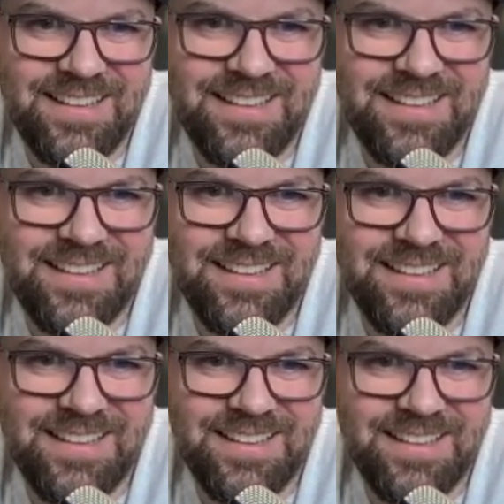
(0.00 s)

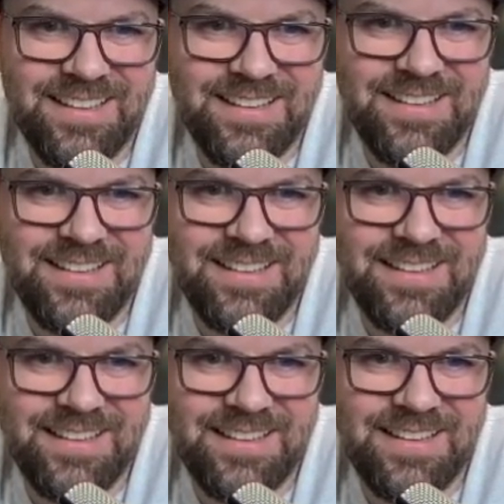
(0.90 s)

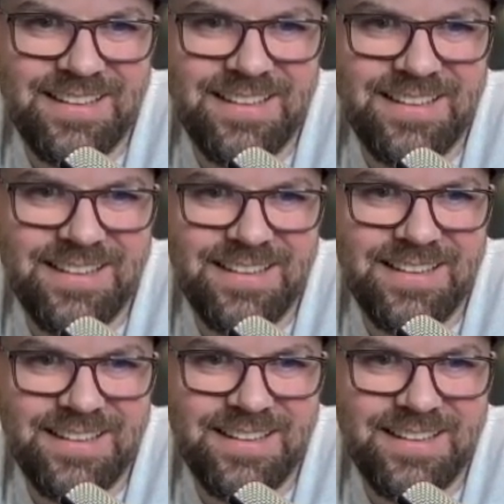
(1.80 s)

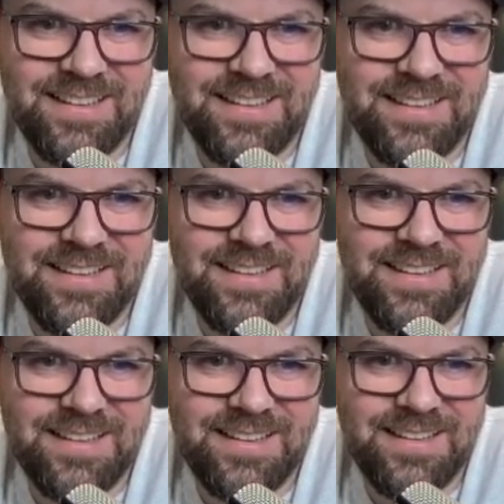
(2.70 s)

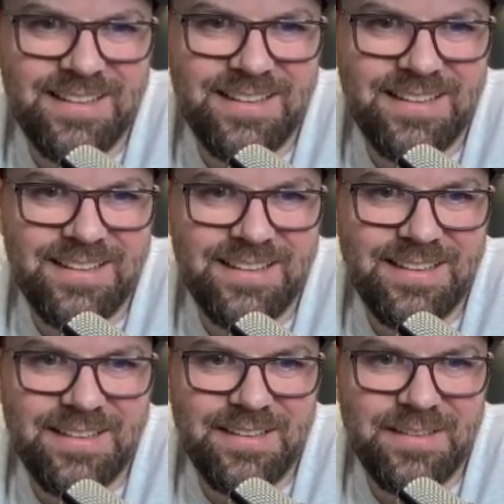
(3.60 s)

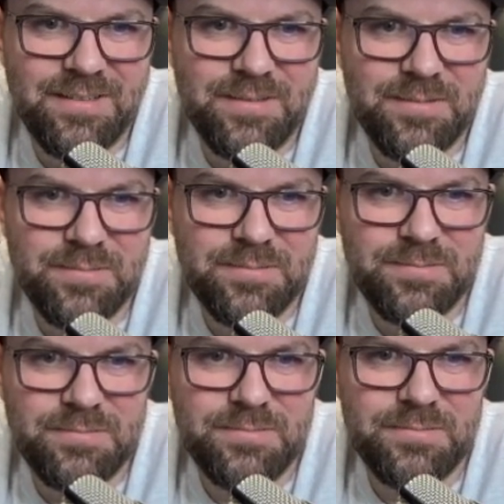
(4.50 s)

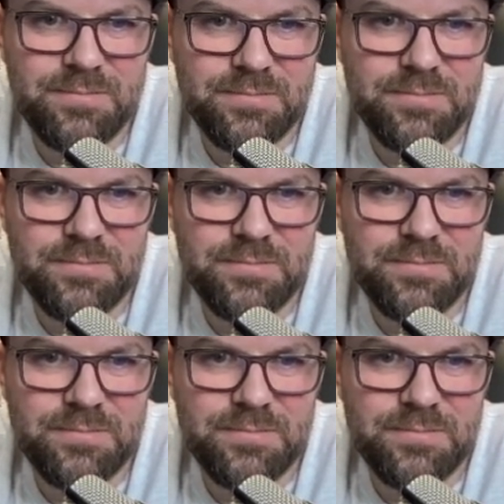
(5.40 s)
This person isn't speaking.